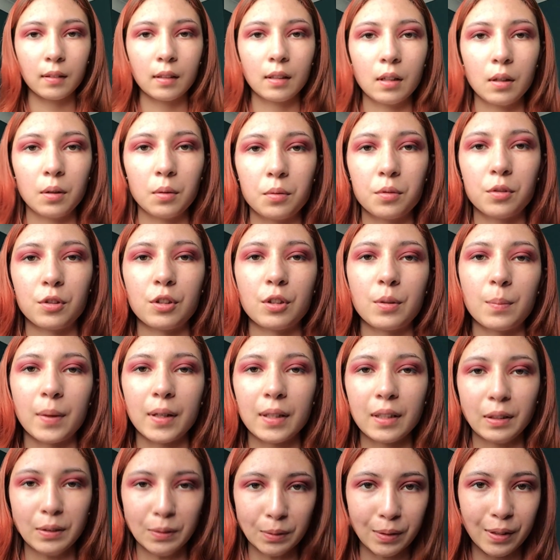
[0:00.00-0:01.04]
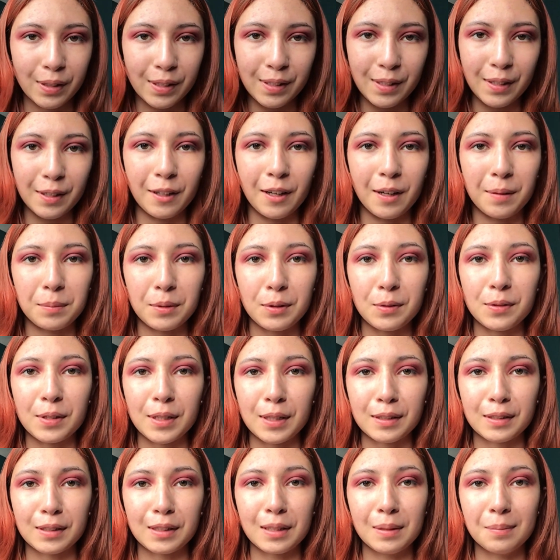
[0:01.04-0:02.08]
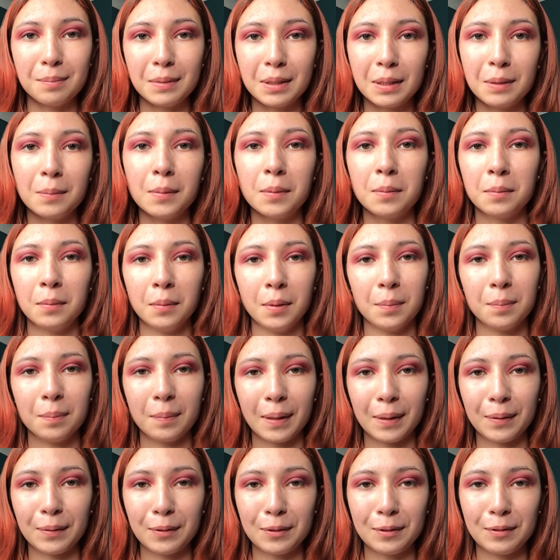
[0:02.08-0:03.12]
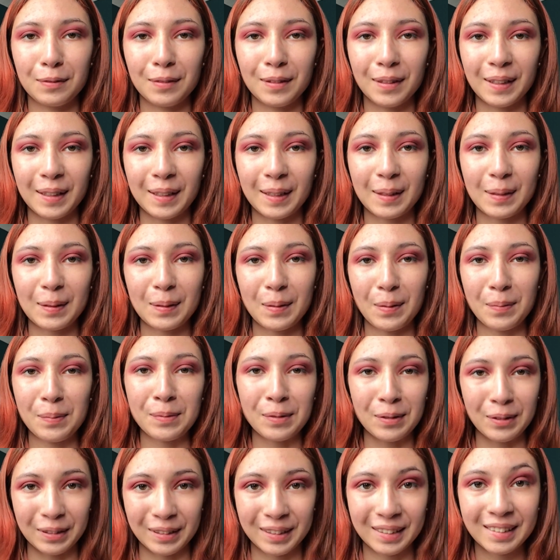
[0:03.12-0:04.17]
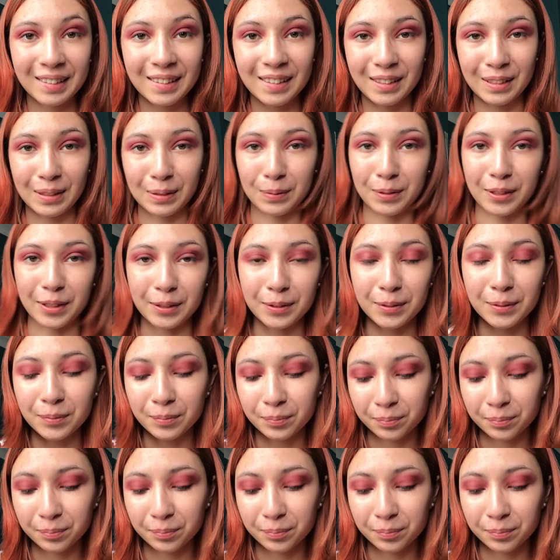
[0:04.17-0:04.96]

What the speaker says: Also, you may notice that I'm using the minimum amount of like products as well.